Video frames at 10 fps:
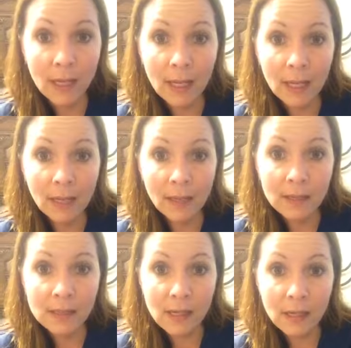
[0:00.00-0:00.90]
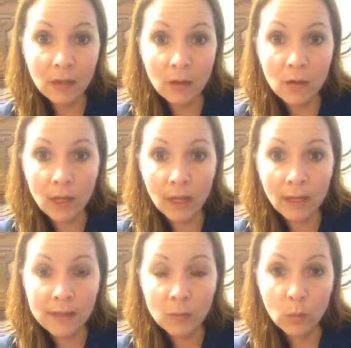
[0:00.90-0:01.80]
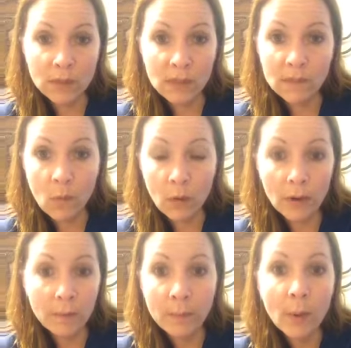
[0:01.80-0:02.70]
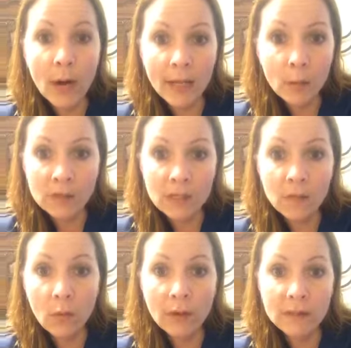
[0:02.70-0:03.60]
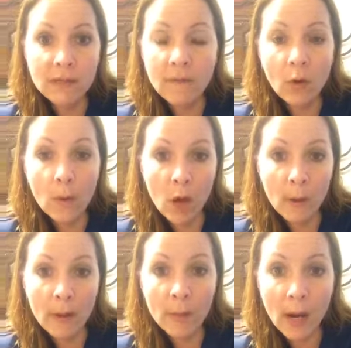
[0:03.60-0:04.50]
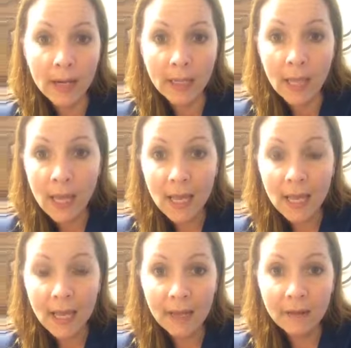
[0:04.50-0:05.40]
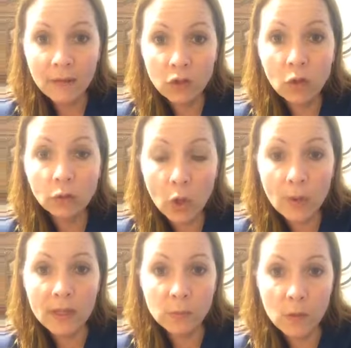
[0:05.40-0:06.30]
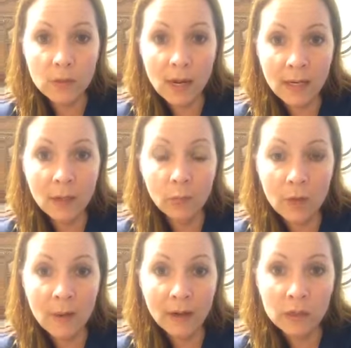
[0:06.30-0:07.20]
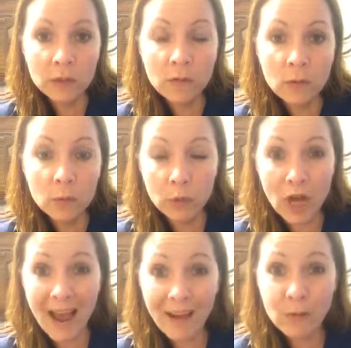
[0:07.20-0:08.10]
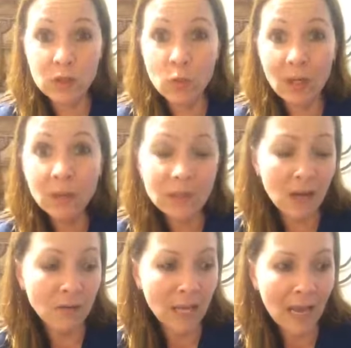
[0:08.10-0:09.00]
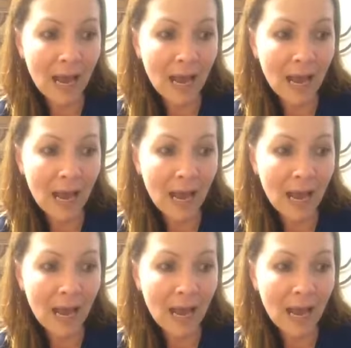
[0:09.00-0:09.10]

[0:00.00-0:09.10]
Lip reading: And it's okay, what's this foreign body? What's this foreign stuff going on in my body? And you'll notice when you start eating prepackaged foods, which I was so guilty of.